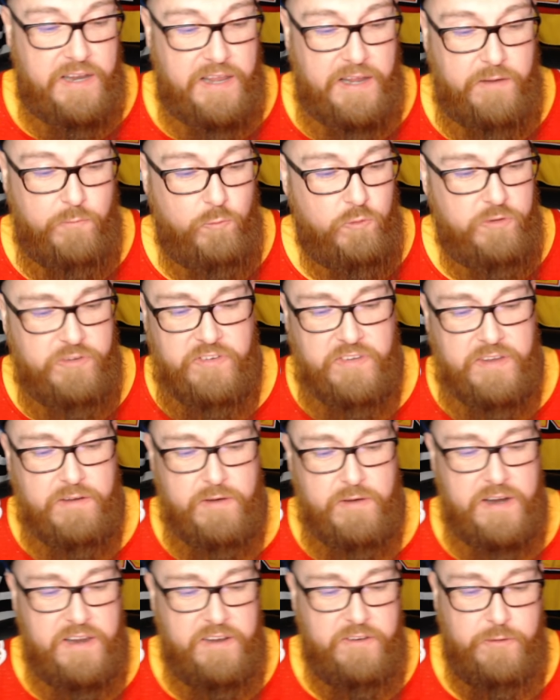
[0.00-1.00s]
And we'll just get
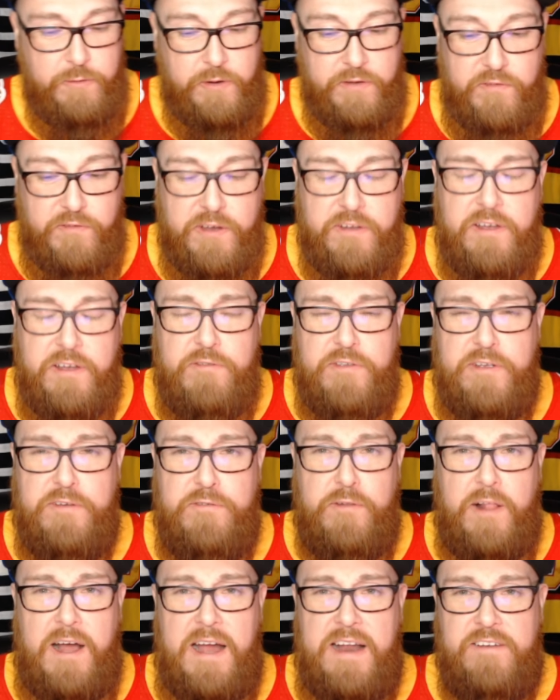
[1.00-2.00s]
right into it. Philadelphia
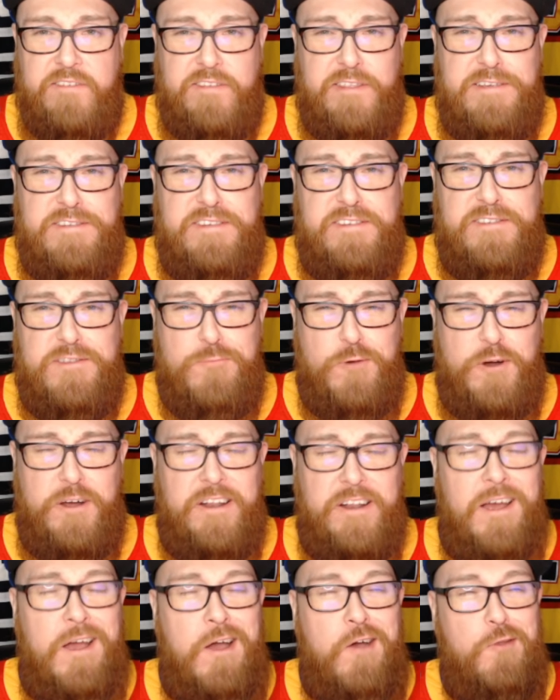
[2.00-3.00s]
Flyers, this is the
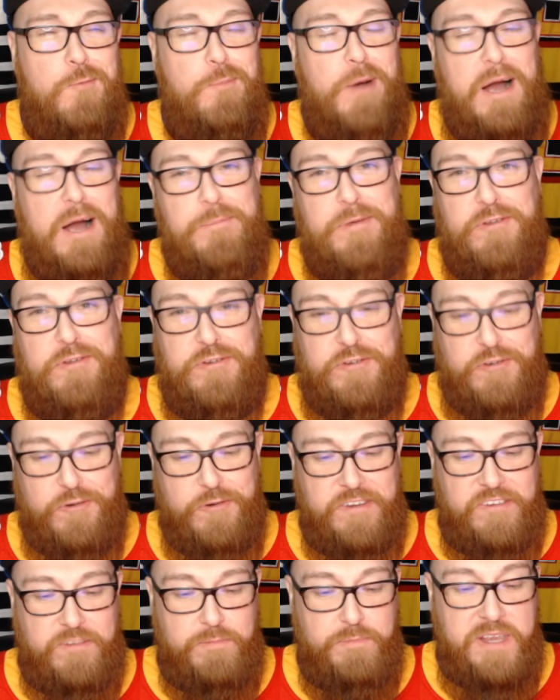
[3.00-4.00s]
one, the popular
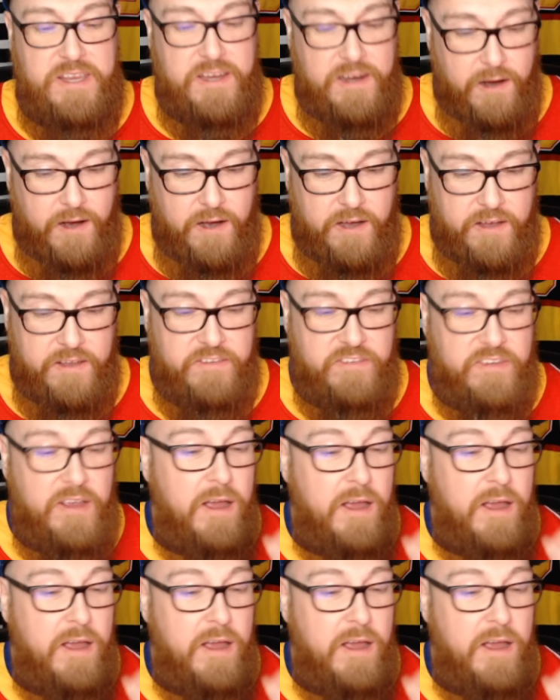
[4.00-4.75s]
choice, because